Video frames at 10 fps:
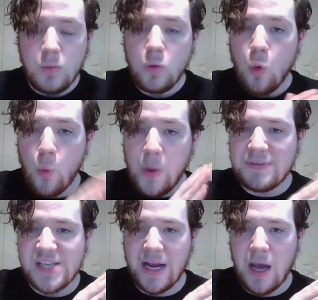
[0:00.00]
we have
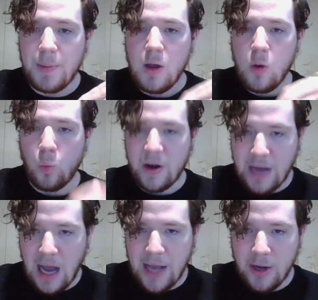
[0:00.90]
set up where
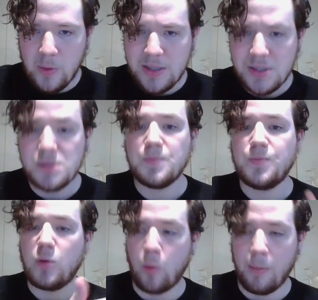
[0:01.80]
Kaido is,
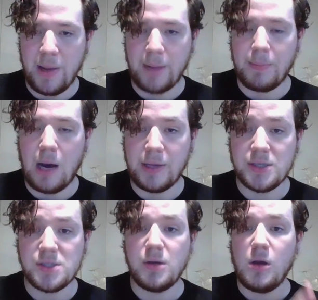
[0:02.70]
where Big Mom
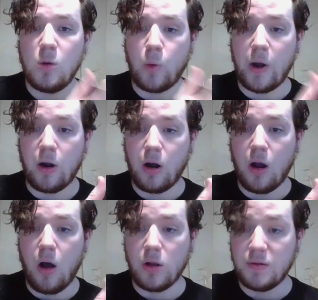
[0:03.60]
is, where
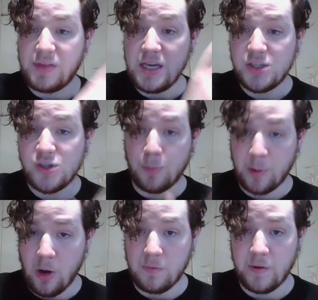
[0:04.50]
all of the
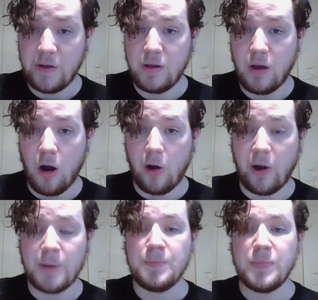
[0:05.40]
supernova
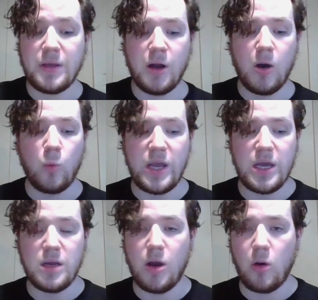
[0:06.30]
are. You know, we
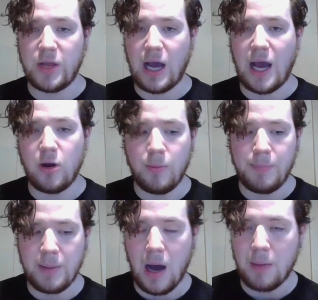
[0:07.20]
know that Kaido and Big
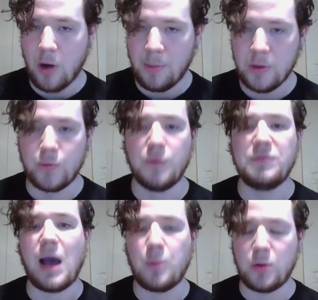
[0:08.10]
Mom are up on the rooftop with